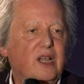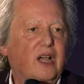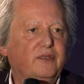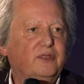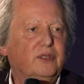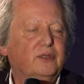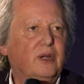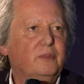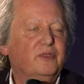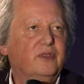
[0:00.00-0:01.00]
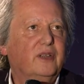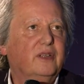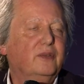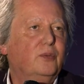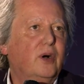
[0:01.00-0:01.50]
after Trump
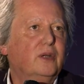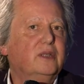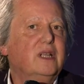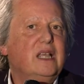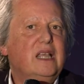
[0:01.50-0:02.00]
won.